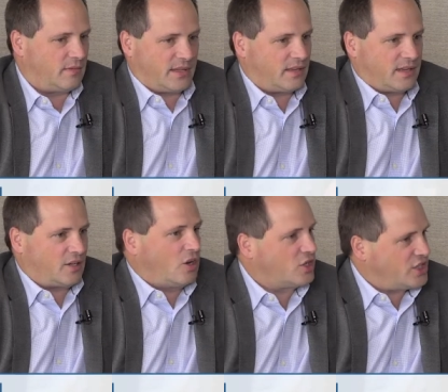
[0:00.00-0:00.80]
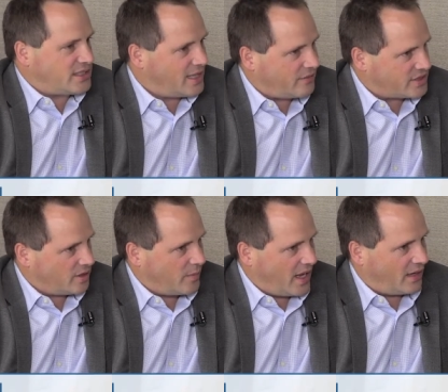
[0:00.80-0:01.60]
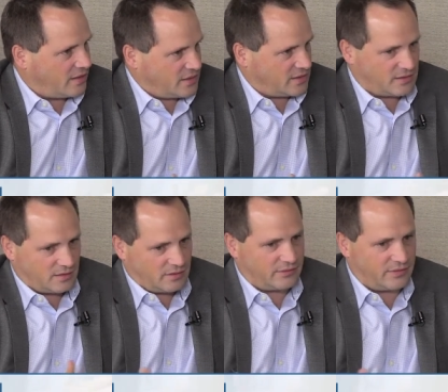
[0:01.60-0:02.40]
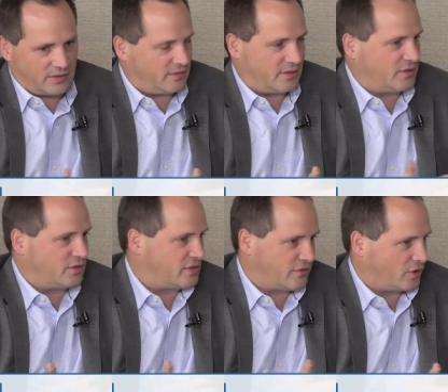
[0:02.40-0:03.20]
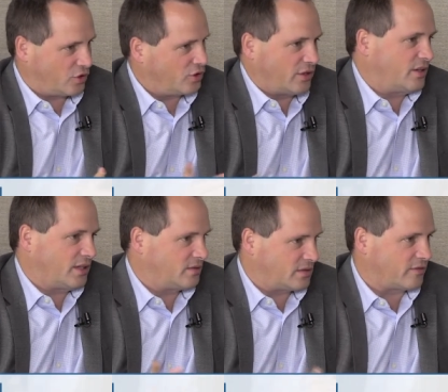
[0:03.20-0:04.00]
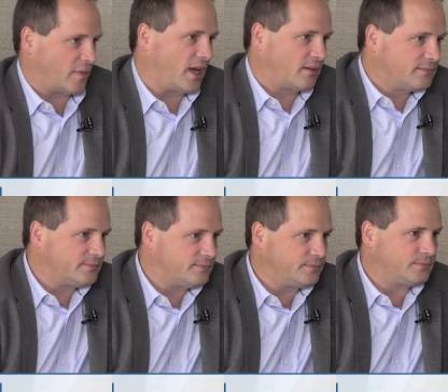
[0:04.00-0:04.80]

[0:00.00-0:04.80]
the technology itself is not bad. It's just sort of, you can use it for good or you can use it for bad. It's